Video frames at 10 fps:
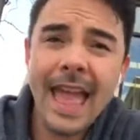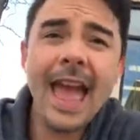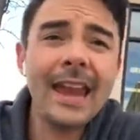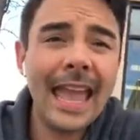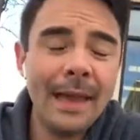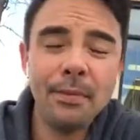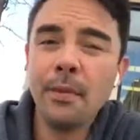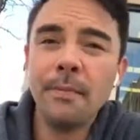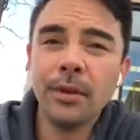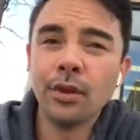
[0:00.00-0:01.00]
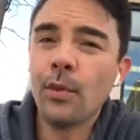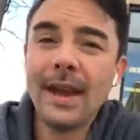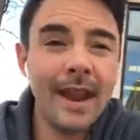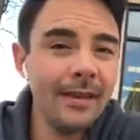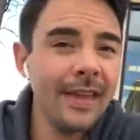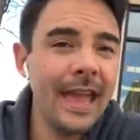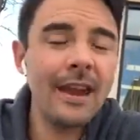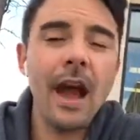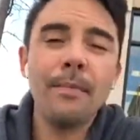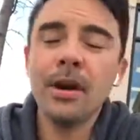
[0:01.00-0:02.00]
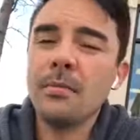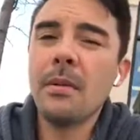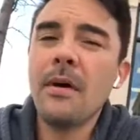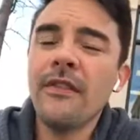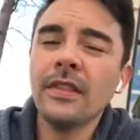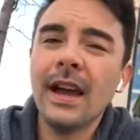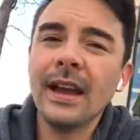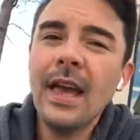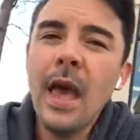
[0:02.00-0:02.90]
and capable builder right out of the gate, I put them on my front line,